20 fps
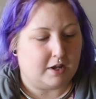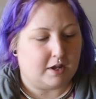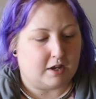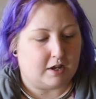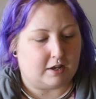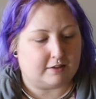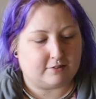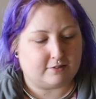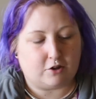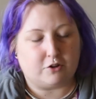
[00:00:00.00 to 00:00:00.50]

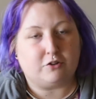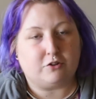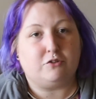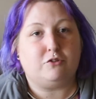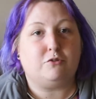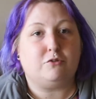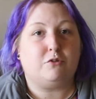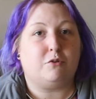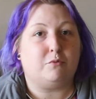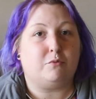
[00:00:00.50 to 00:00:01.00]
as long as
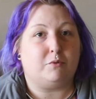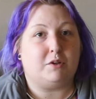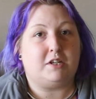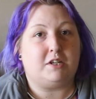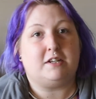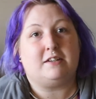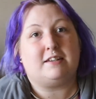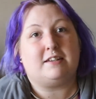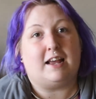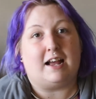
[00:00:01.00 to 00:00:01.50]
you don't
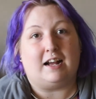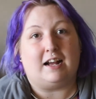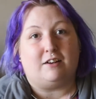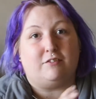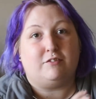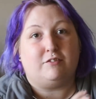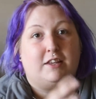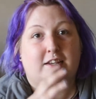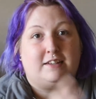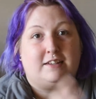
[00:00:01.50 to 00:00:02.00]
need to
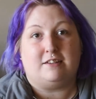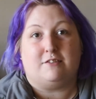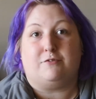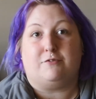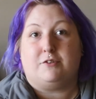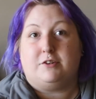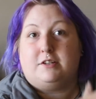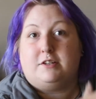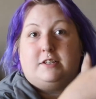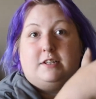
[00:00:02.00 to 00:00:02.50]
have like
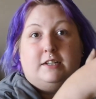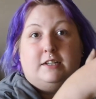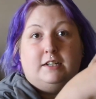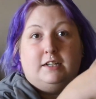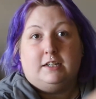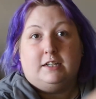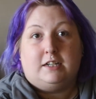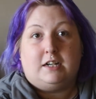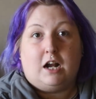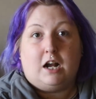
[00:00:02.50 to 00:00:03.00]
different
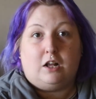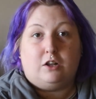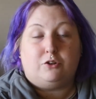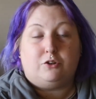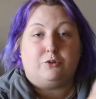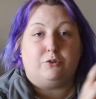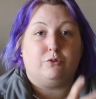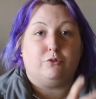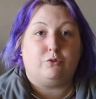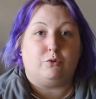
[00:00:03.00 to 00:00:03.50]

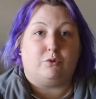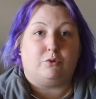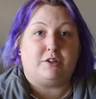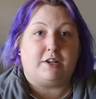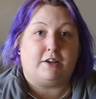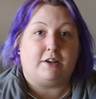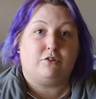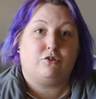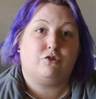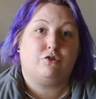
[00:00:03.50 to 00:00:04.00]
colors or
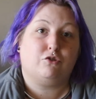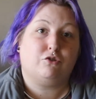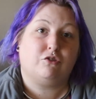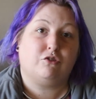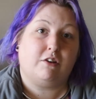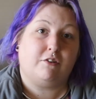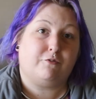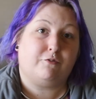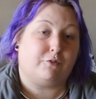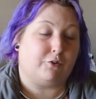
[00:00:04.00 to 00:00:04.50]
textures
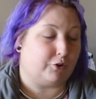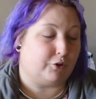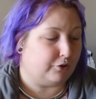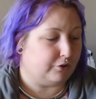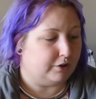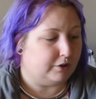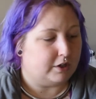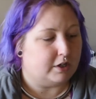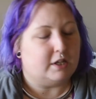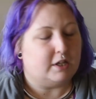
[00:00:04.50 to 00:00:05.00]
of fur,